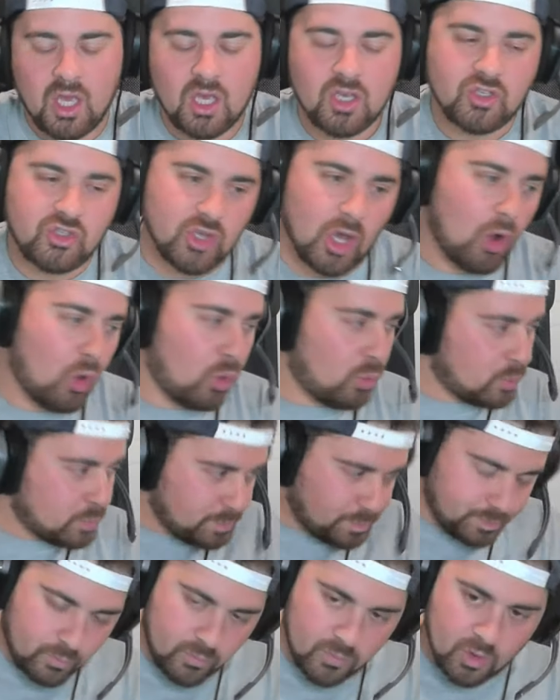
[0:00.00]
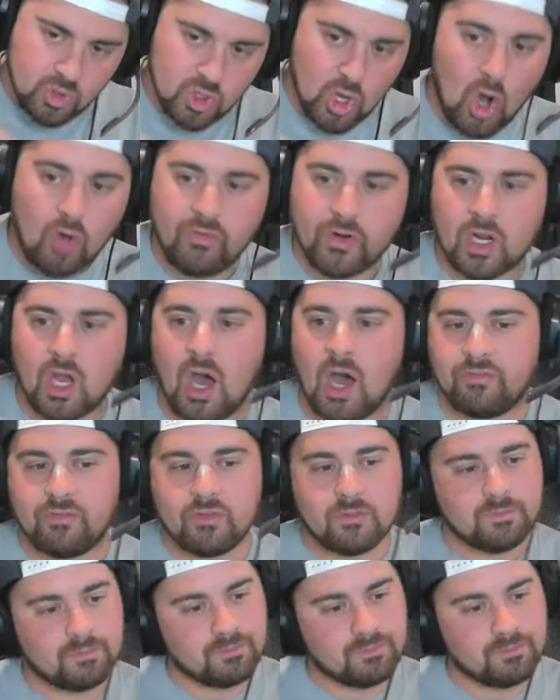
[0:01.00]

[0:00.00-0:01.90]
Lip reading: So Novikov,